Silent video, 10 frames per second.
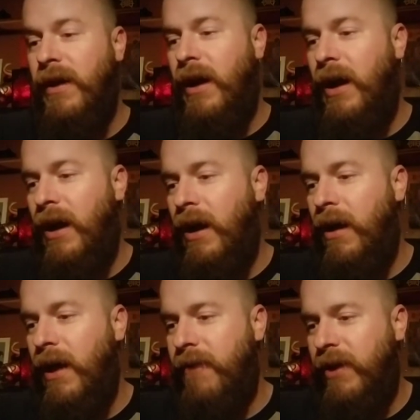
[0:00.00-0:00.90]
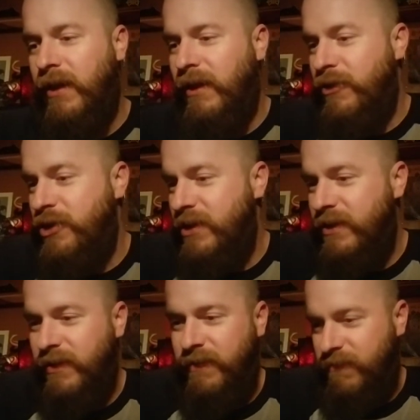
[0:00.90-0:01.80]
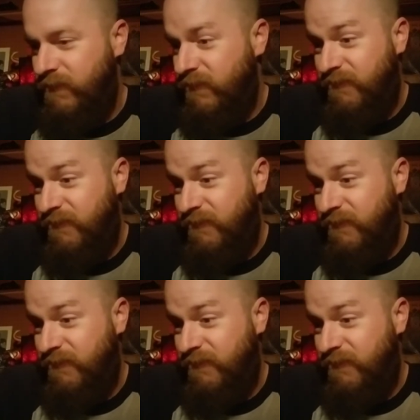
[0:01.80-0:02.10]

Evidently, she's